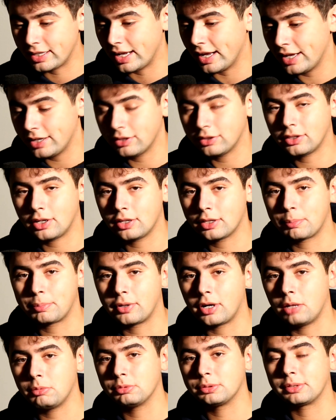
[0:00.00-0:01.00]
handle all the
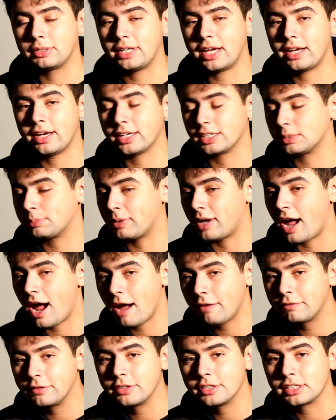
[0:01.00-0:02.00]
problems and headaches. But
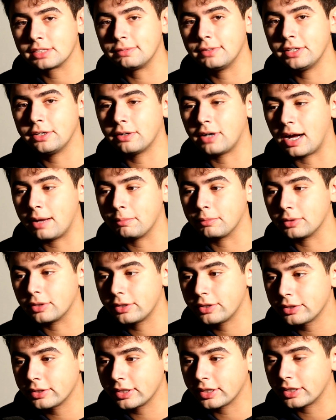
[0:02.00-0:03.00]
after this video, I'm
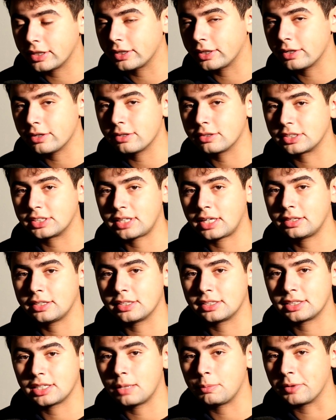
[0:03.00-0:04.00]
literally gonna go set
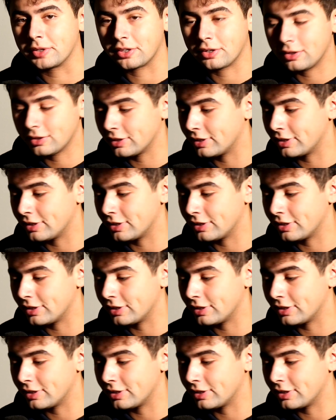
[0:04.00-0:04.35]
this up with